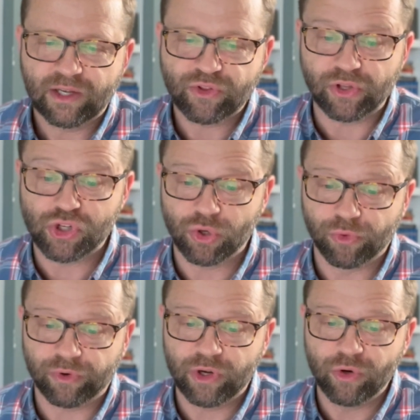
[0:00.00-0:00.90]
The
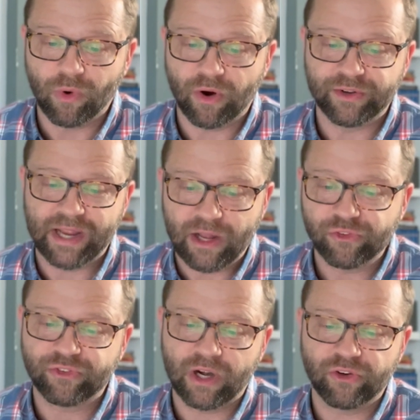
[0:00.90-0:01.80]
children who are
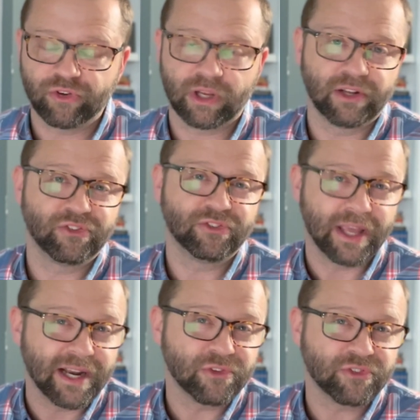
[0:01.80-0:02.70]
downstairs are going to
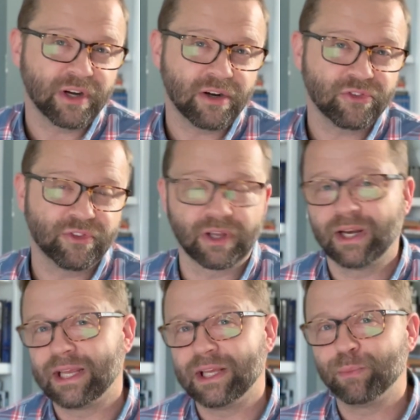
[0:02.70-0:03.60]
stay downstairs. They're
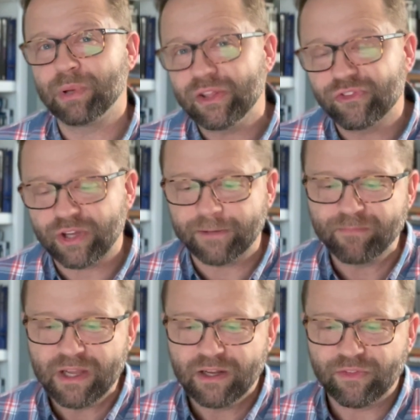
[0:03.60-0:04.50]
going to eat
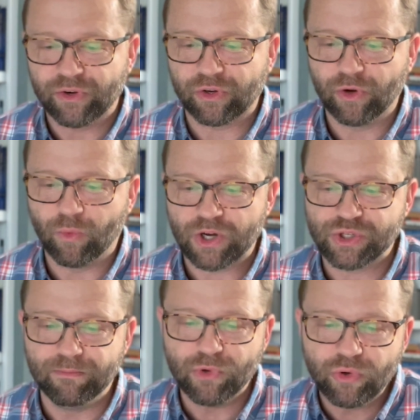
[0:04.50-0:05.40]
pizza. They're going to
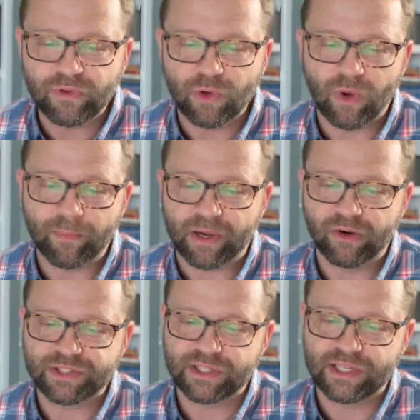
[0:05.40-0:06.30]
watch a movie while
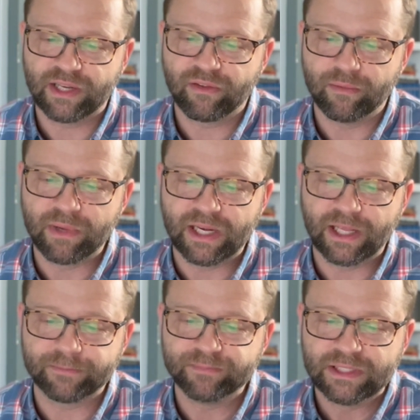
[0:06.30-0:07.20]
parents attend the
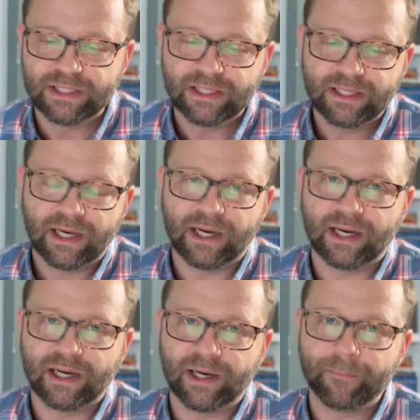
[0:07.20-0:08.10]
meeting.
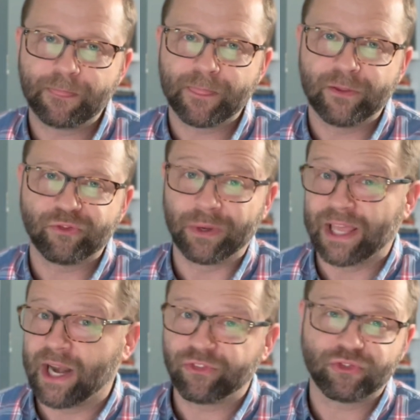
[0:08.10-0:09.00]
So
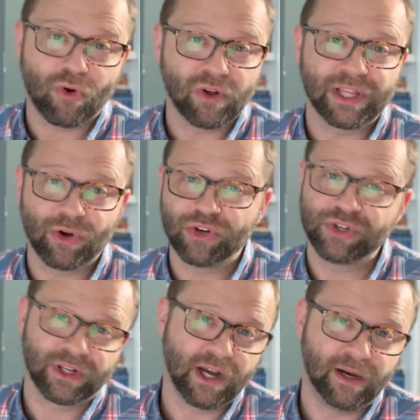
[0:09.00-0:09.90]
again, I strongly urge
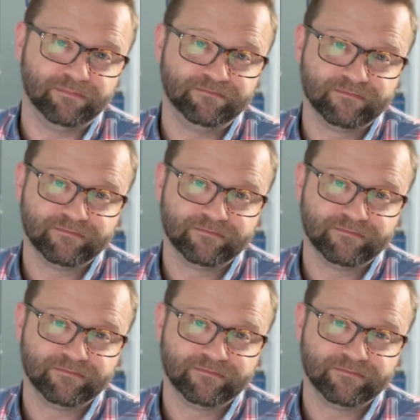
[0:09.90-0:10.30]
you to come.